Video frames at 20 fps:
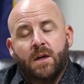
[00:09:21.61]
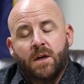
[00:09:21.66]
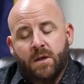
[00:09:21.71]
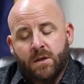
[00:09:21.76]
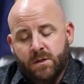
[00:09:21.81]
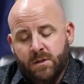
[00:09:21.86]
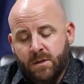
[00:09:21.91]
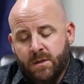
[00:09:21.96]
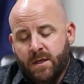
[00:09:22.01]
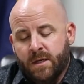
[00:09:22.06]

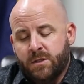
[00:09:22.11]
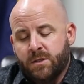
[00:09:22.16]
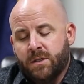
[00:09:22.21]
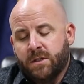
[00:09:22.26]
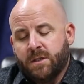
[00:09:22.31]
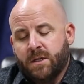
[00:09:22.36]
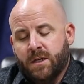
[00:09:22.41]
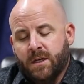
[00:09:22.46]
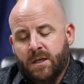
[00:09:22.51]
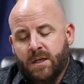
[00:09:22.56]
So that's
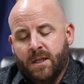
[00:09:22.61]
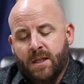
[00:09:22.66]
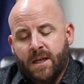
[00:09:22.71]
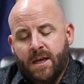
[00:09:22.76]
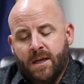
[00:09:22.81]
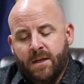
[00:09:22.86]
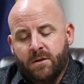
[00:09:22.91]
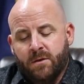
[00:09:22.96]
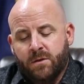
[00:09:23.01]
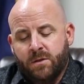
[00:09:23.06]
just going to
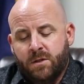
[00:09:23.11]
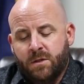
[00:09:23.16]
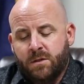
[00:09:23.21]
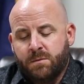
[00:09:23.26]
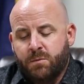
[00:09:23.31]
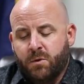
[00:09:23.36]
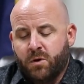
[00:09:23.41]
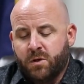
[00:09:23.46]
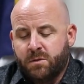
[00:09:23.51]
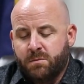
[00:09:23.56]
delay those
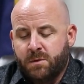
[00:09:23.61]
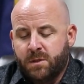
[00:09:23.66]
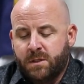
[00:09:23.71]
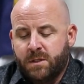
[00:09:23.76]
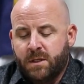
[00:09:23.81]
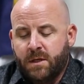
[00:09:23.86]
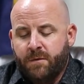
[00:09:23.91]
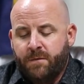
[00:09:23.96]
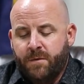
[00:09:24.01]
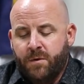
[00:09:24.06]
disbursements
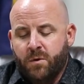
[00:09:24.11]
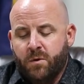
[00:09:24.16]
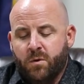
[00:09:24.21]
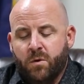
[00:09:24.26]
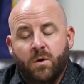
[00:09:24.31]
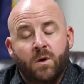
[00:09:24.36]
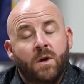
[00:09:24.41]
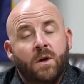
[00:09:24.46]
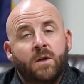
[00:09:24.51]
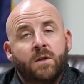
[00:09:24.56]
if
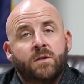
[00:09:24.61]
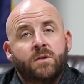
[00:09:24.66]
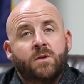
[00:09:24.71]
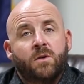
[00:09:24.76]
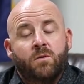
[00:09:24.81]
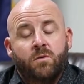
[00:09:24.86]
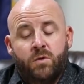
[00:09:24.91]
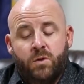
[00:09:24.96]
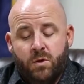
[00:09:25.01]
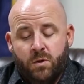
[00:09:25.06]
you
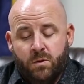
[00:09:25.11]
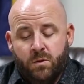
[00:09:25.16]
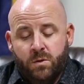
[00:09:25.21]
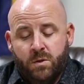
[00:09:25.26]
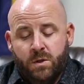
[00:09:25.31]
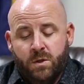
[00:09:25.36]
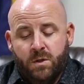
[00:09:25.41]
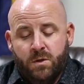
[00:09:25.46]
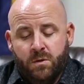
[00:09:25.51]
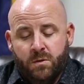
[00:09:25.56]
so choose
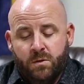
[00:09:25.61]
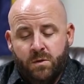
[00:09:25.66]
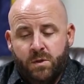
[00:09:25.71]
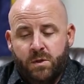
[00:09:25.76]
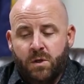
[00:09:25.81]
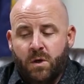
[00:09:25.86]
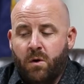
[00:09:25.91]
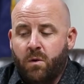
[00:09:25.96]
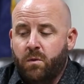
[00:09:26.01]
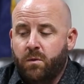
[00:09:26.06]
to do
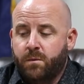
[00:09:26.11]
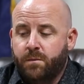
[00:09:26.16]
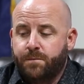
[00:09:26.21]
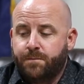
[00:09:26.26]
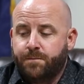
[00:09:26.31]
so.